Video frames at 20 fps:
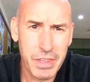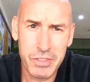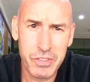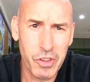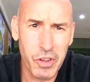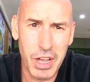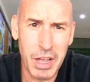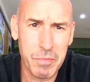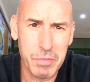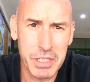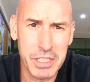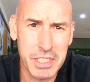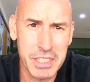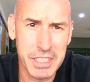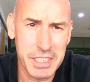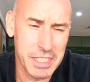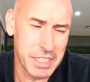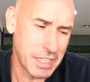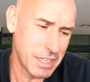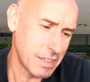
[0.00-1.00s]
It's not
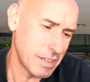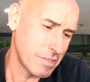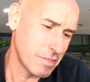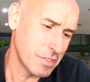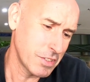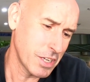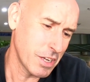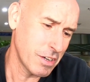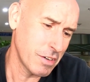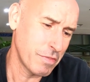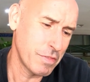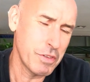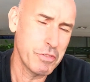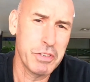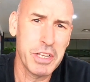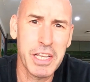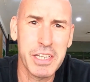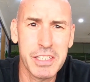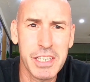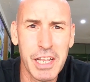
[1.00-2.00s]
happening, is it? We've only got a
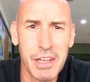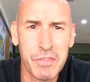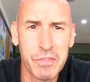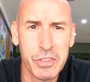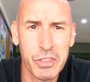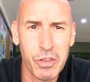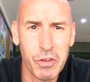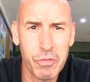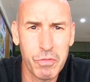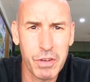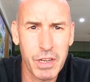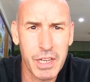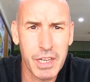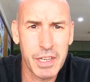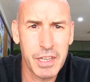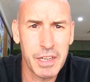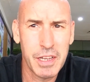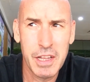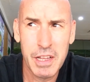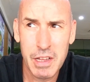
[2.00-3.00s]
few days left,
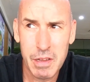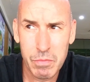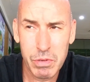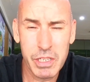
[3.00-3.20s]
so